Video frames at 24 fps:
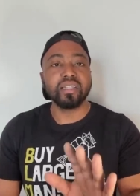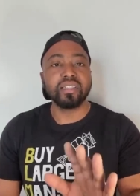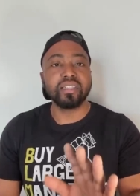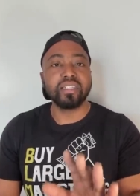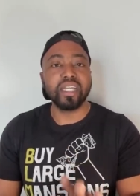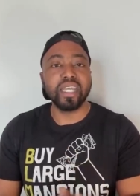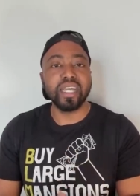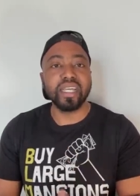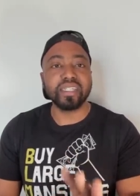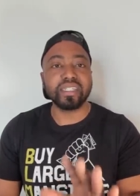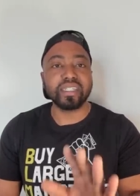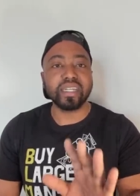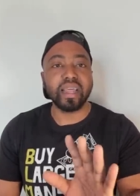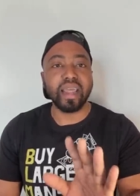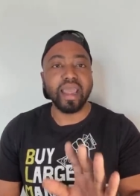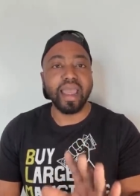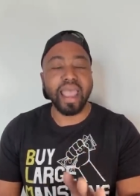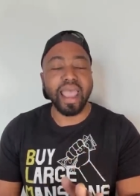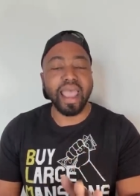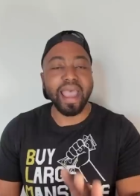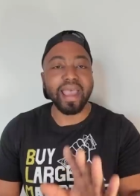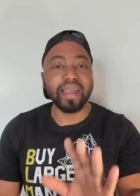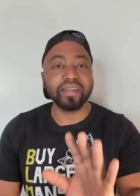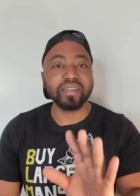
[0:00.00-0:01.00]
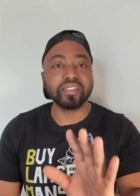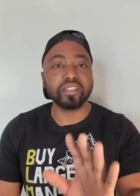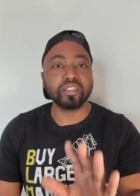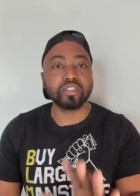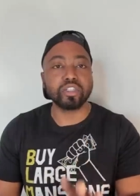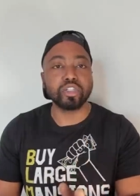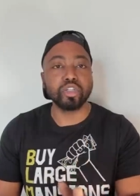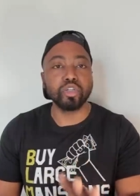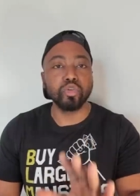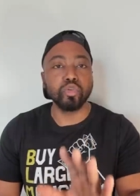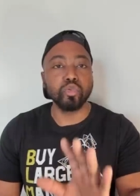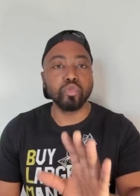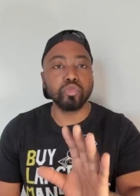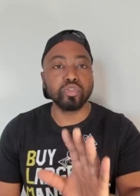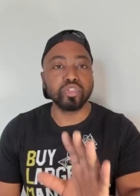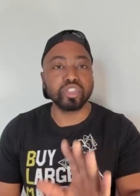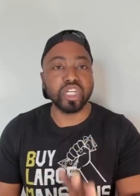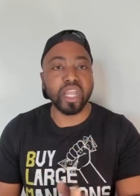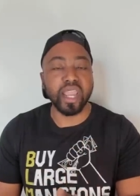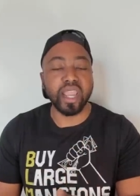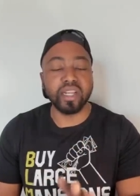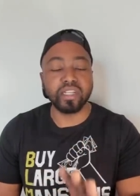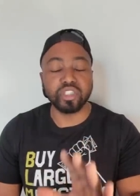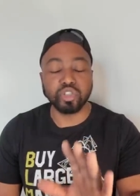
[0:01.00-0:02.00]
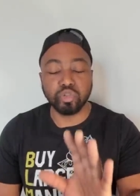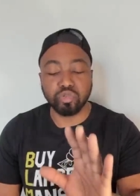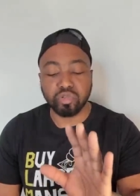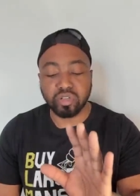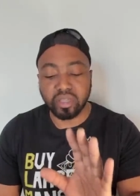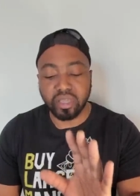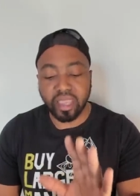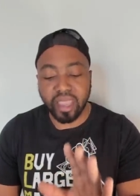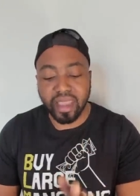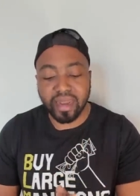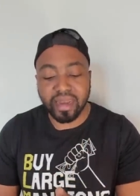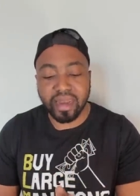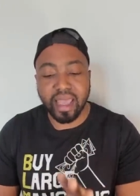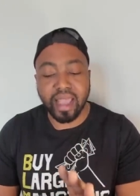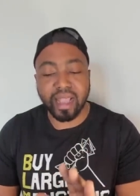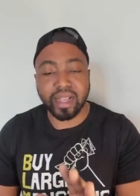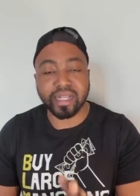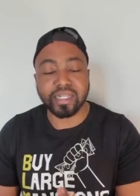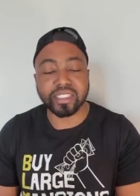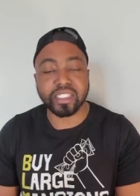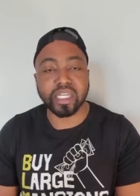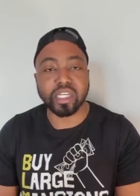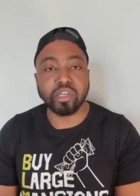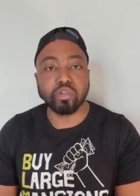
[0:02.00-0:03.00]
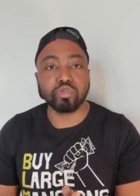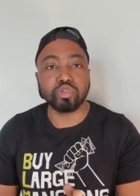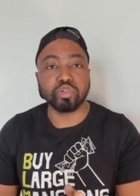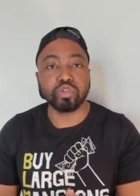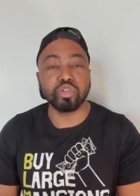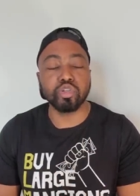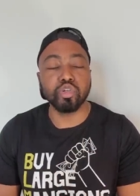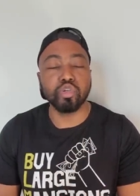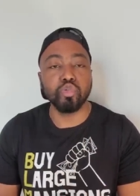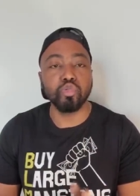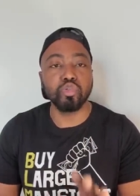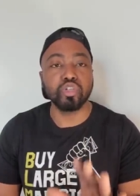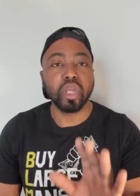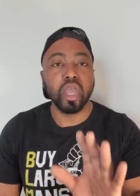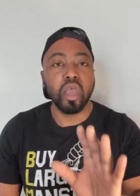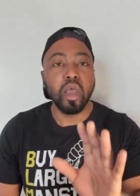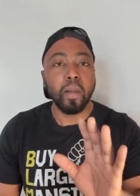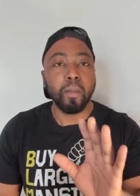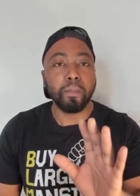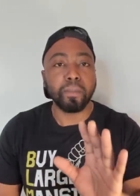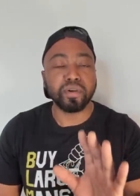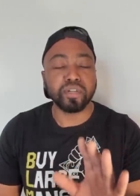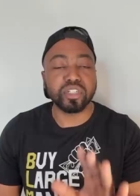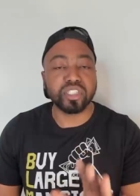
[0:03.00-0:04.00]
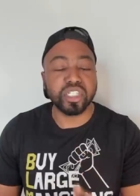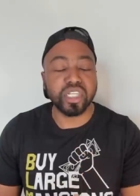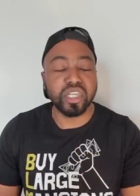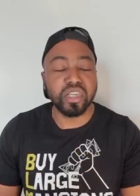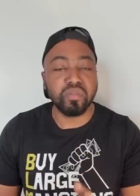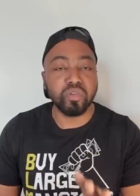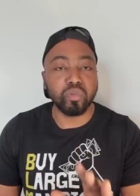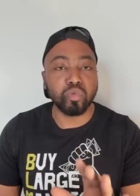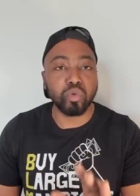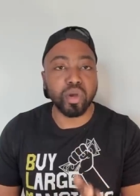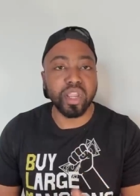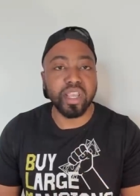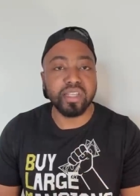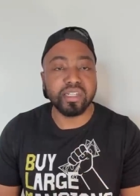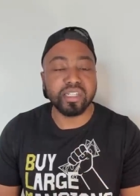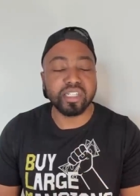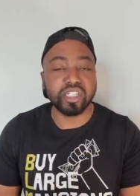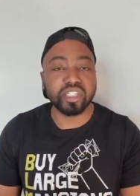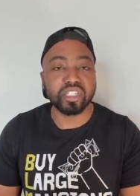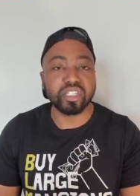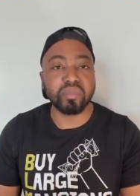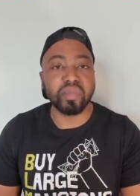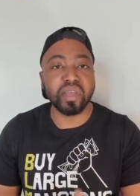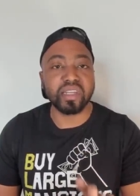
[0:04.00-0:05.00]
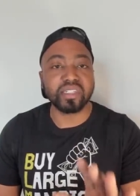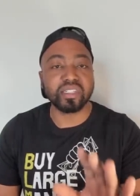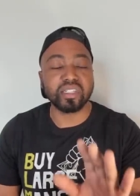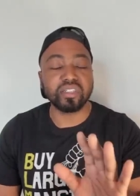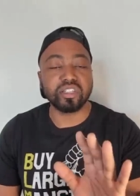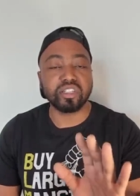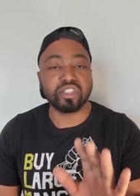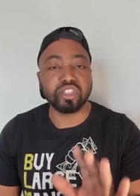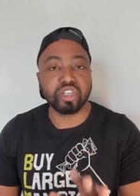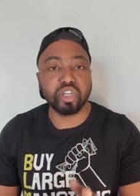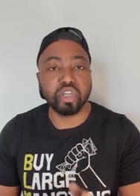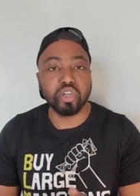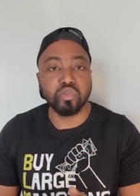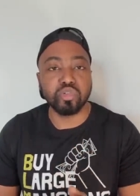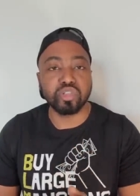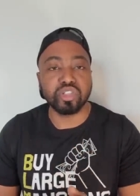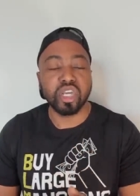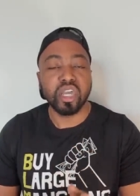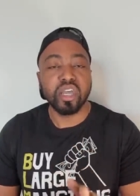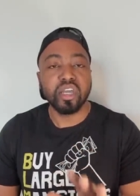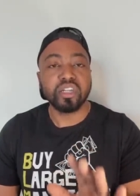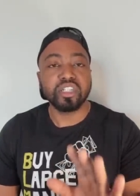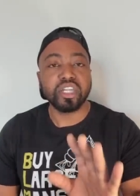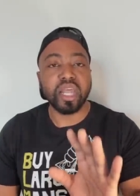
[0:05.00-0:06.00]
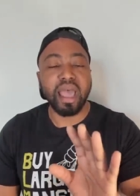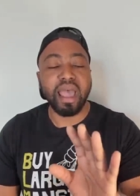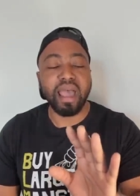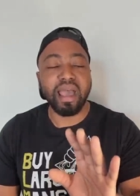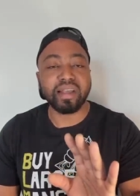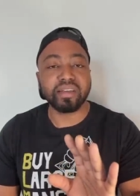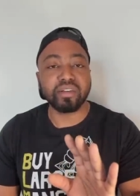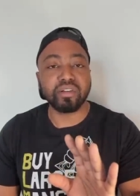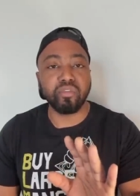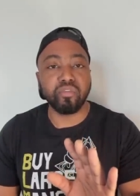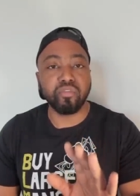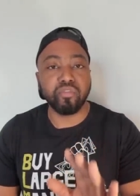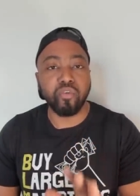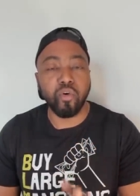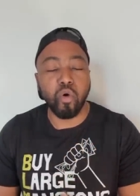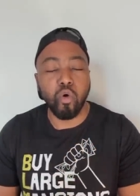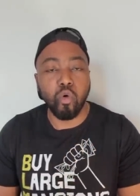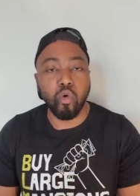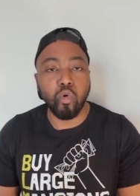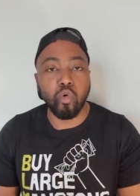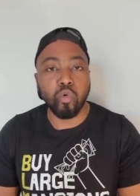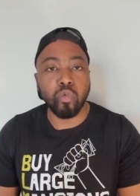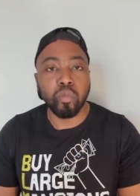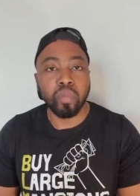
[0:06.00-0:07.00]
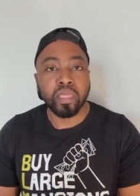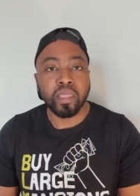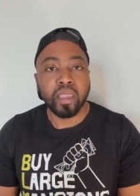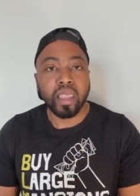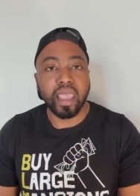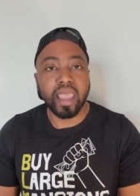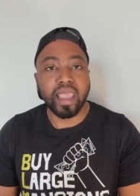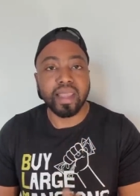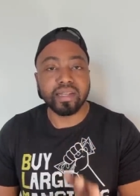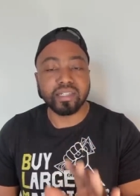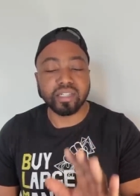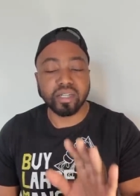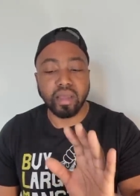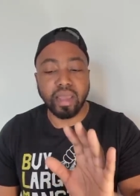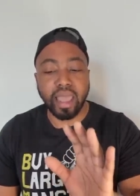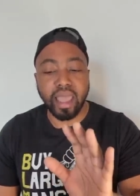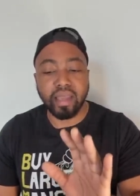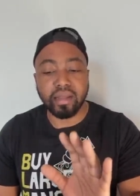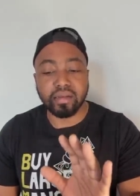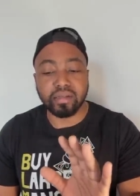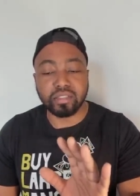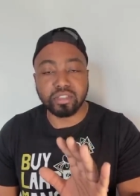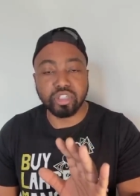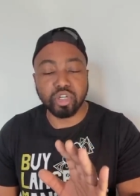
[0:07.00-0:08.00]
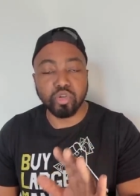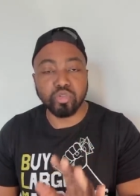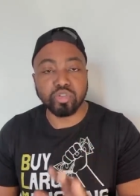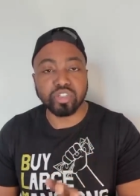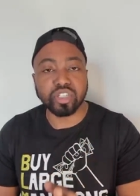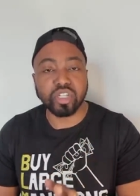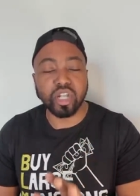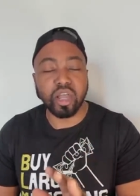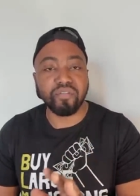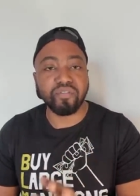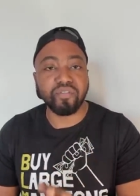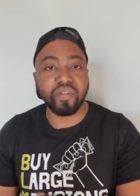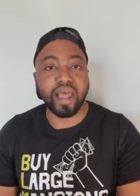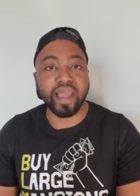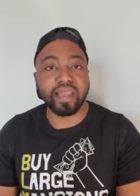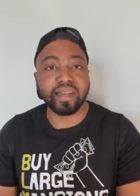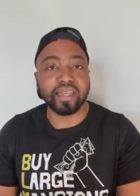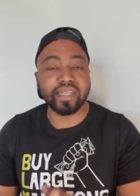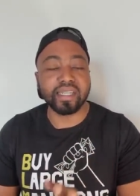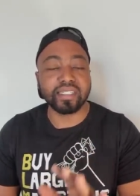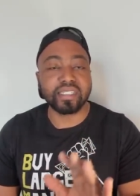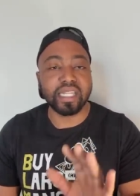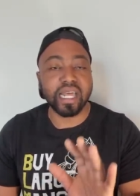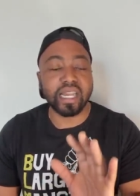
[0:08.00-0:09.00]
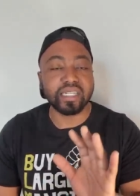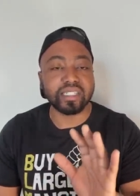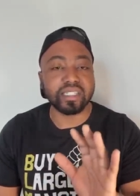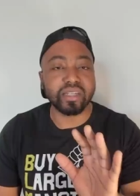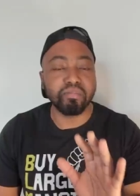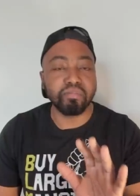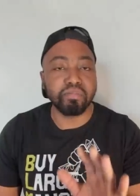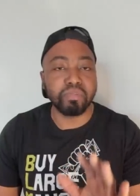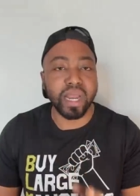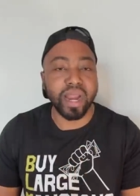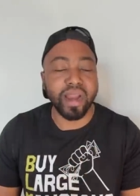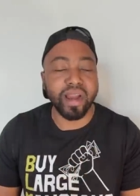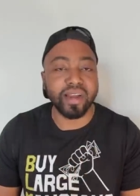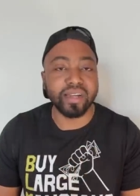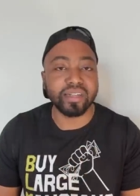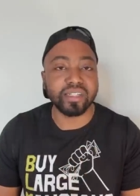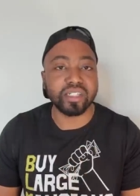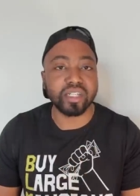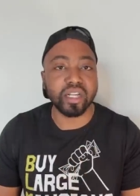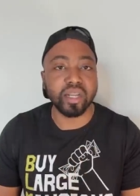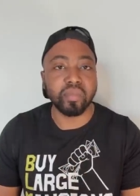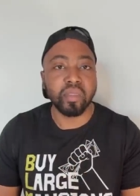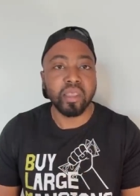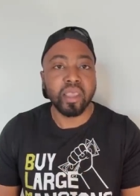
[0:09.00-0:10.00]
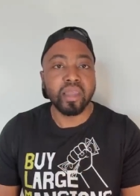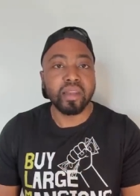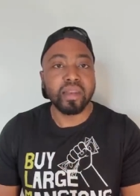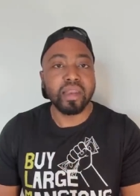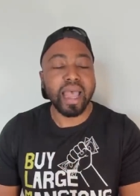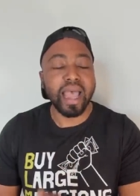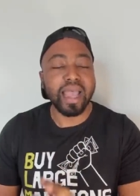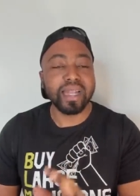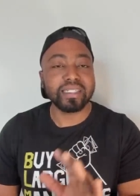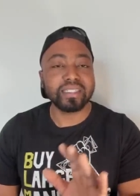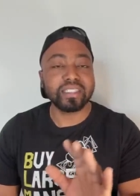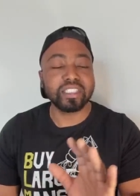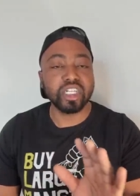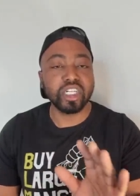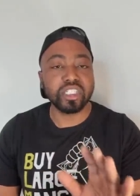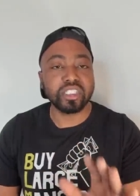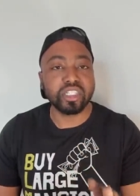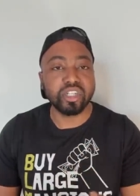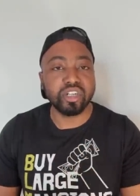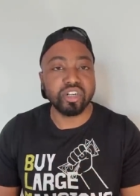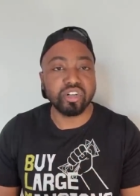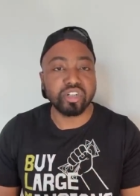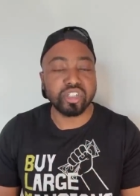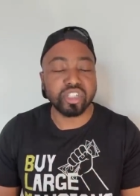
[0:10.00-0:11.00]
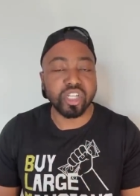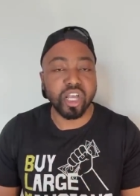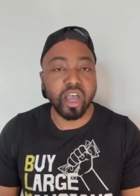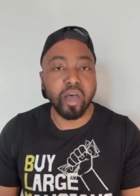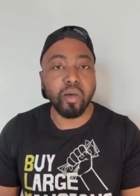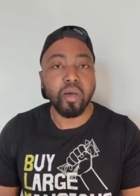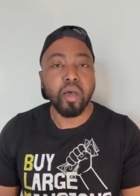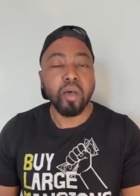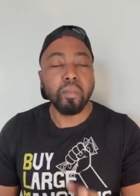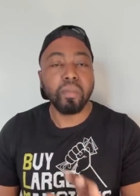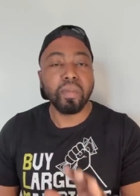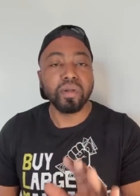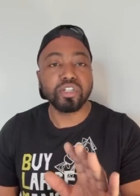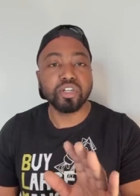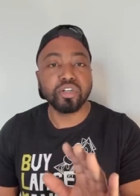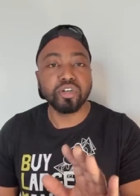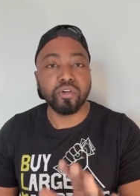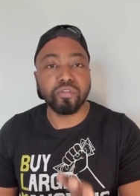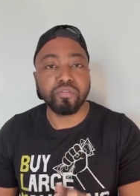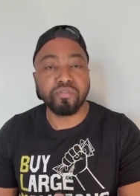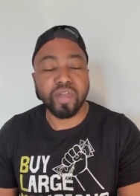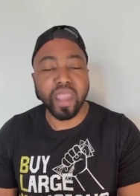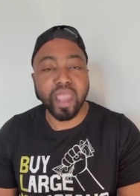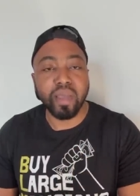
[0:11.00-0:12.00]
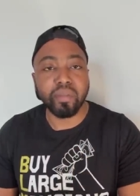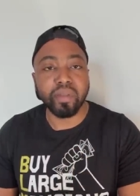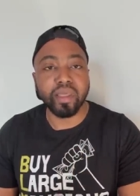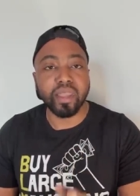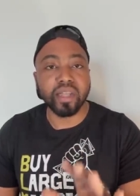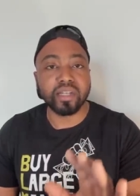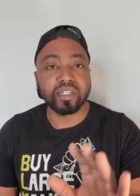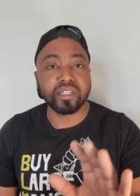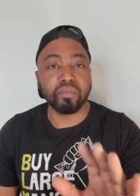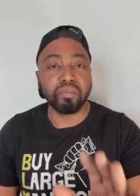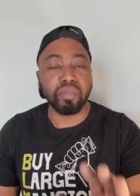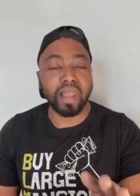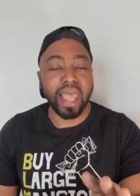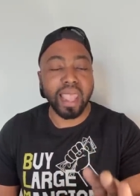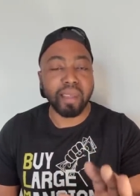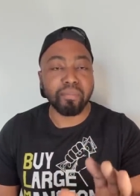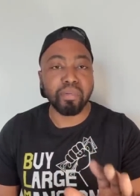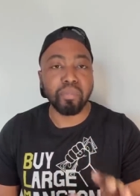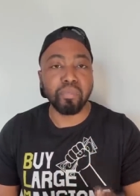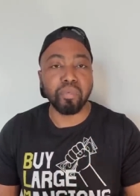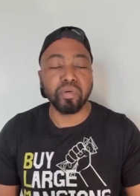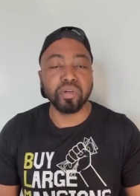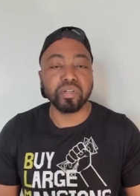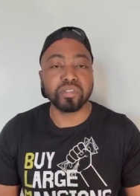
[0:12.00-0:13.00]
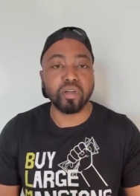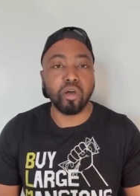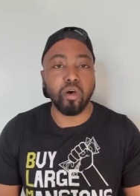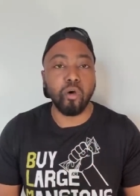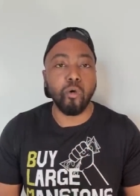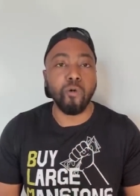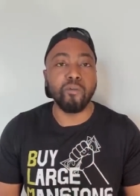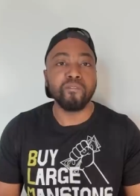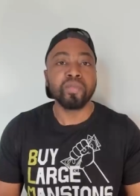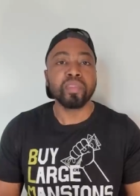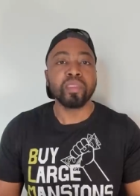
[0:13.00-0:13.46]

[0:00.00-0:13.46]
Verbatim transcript: this has to change. You cannot continue to use perceived racism as an excuse to act a fool and to do stuff like this that is embarrassing, not just to yourself, but to your family and to black people as a whole.